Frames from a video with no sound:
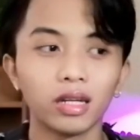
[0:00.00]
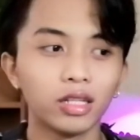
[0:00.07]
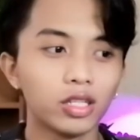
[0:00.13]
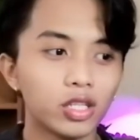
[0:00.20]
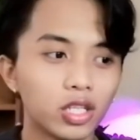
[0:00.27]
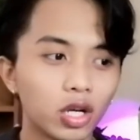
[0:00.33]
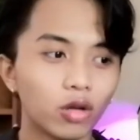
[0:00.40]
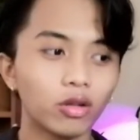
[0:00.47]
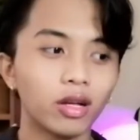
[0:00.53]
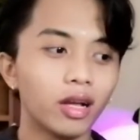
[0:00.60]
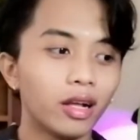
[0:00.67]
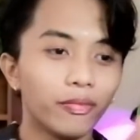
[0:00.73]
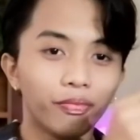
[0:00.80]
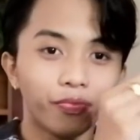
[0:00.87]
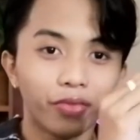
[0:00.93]
So
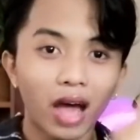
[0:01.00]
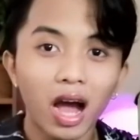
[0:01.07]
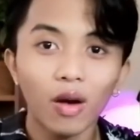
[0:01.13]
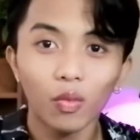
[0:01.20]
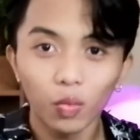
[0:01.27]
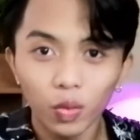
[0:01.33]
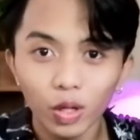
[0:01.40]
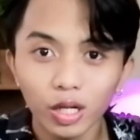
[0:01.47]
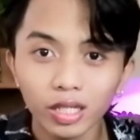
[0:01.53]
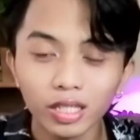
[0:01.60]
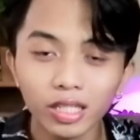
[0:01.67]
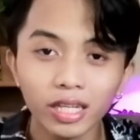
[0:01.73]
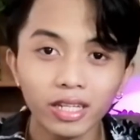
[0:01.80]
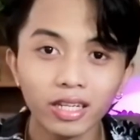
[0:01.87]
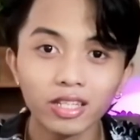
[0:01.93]
that would
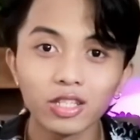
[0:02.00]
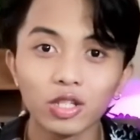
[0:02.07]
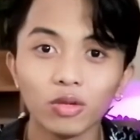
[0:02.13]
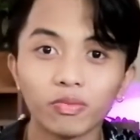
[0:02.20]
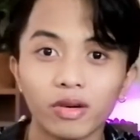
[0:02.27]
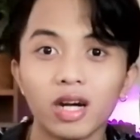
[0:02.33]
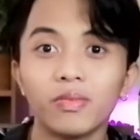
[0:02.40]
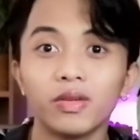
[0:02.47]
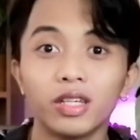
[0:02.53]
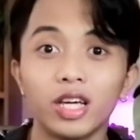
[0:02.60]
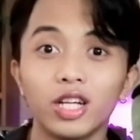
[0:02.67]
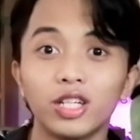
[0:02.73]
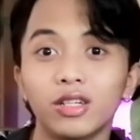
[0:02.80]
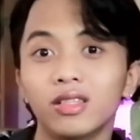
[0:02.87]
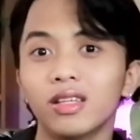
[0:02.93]
lead us to propagation,